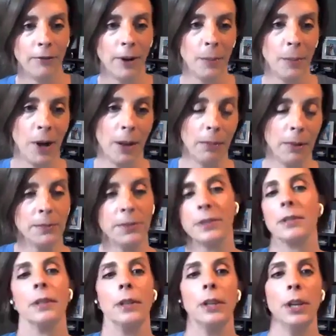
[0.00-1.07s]
all of our
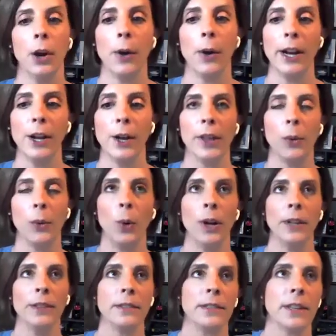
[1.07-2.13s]
problems. You know, I know
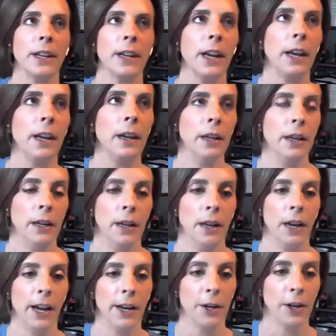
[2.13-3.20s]
that one city,
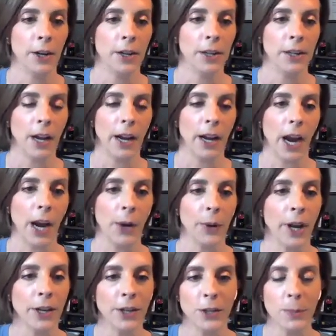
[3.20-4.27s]
I
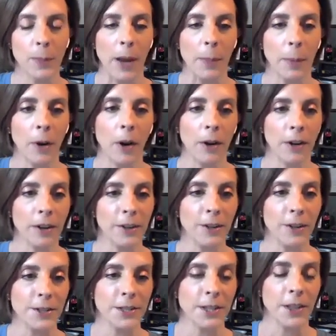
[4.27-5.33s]
read newspaper
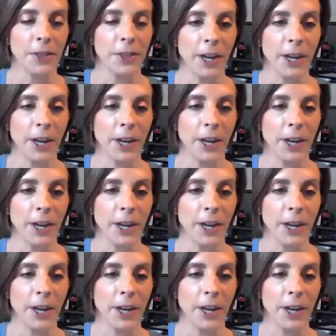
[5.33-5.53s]
articles